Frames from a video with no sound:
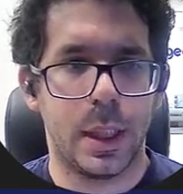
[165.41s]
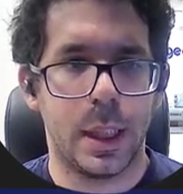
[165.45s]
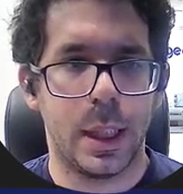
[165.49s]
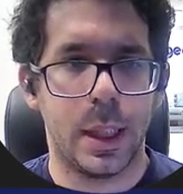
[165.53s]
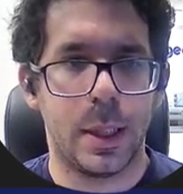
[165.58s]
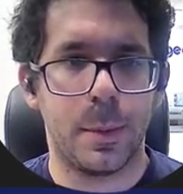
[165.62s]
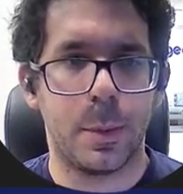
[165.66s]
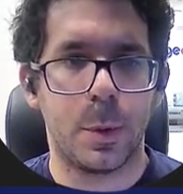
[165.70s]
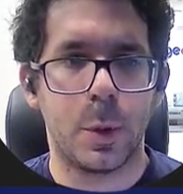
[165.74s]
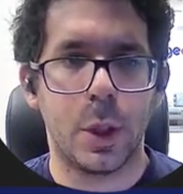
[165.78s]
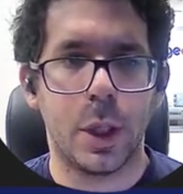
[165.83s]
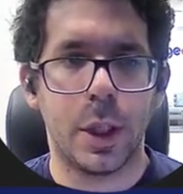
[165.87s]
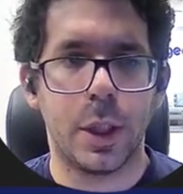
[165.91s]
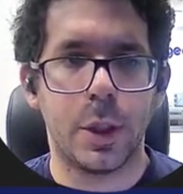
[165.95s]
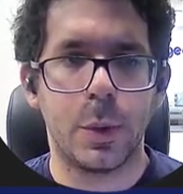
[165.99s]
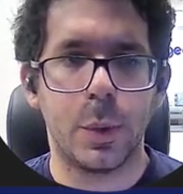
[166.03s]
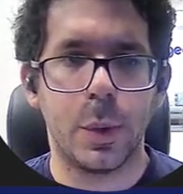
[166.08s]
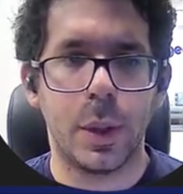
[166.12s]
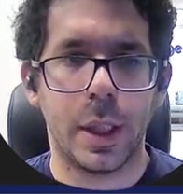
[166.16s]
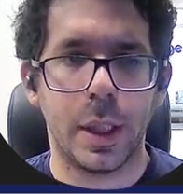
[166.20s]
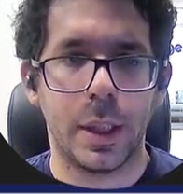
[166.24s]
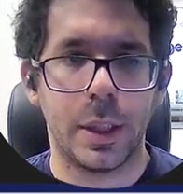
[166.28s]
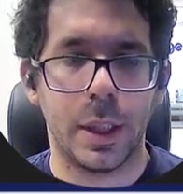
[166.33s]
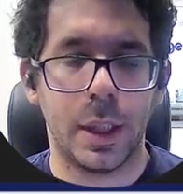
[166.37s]
and I'm going
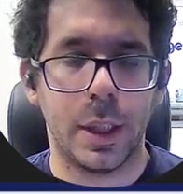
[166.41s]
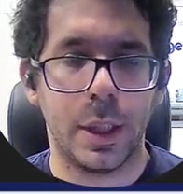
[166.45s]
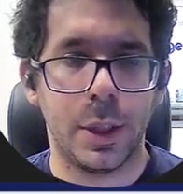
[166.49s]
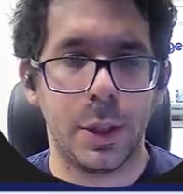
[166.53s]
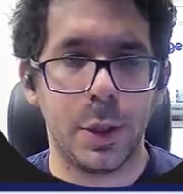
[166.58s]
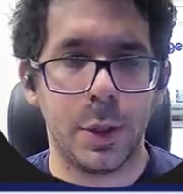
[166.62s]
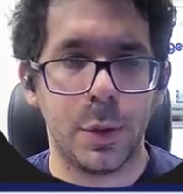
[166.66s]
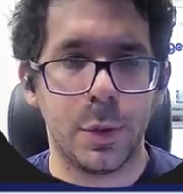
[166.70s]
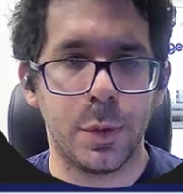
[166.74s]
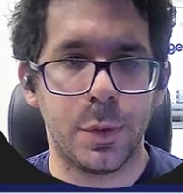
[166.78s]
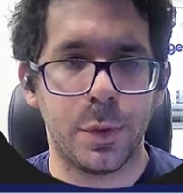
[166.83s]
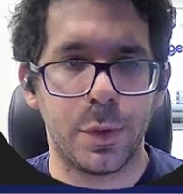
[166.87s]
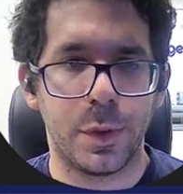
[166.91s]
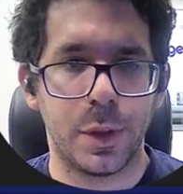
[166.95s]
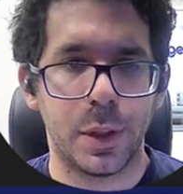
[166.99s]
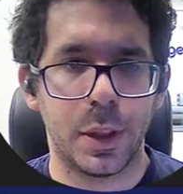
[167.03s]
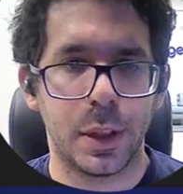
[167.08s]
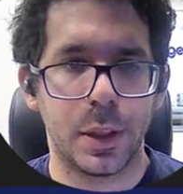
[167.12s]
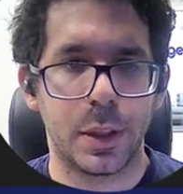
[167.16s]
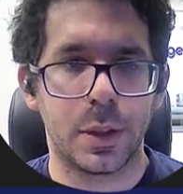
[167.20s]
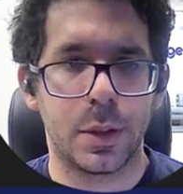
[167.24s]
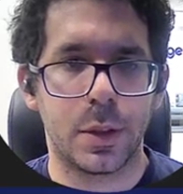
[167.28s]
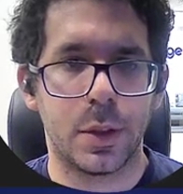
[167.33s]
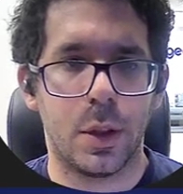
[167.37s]
to add a new
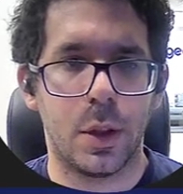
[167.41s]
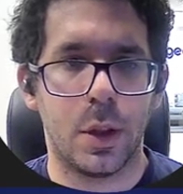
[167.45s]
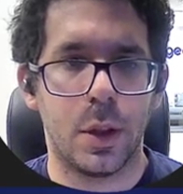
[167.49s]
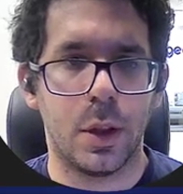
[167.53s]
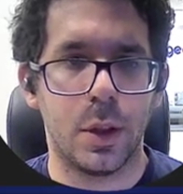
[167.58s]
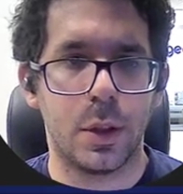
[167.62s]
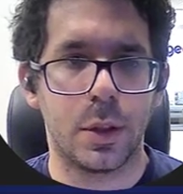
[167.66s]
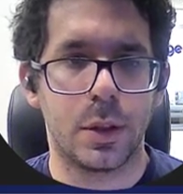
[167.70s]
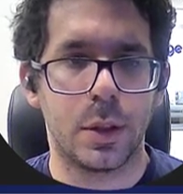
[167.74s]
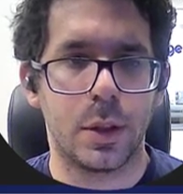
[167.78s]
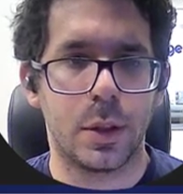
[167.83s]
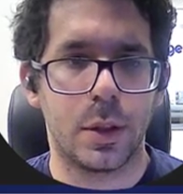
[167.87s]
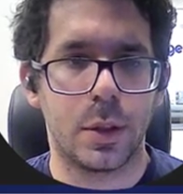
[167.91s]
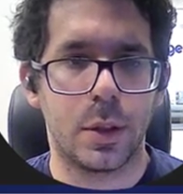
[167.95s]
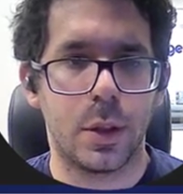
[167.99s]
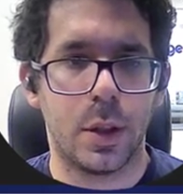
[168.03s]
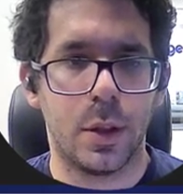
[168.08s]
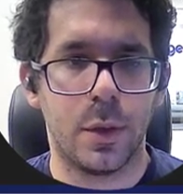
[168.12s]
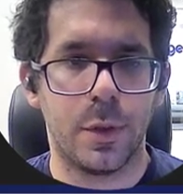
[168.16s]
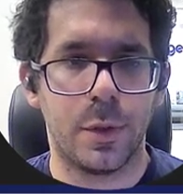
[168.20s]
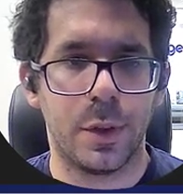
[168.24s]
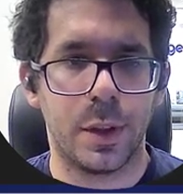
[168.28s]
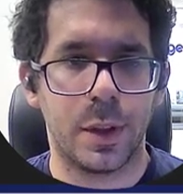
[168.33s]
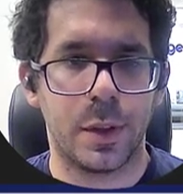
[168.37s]
field called
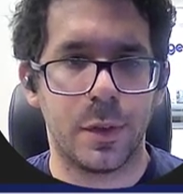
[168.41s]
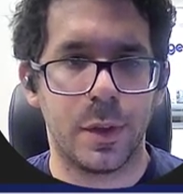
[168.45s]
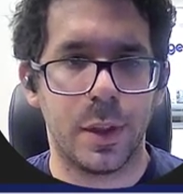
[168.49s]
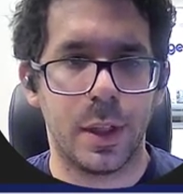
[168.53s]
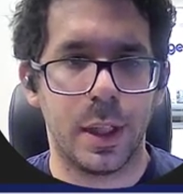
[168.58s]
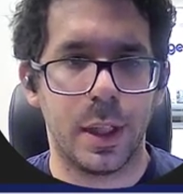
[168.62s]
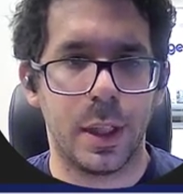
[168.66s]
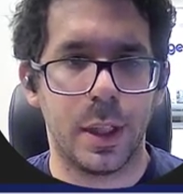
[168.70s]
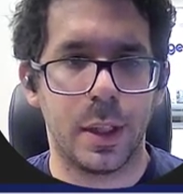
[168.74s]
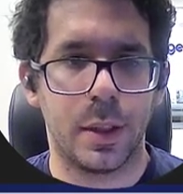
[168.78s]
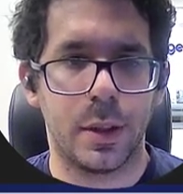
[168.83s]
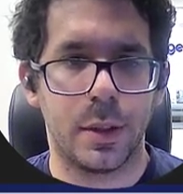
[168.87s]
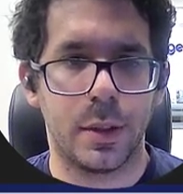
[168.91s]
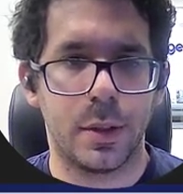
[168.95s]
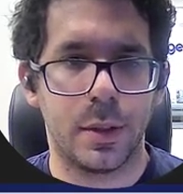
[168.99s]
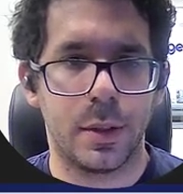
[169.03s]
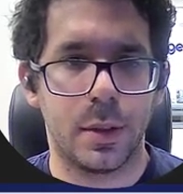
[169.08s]
config file,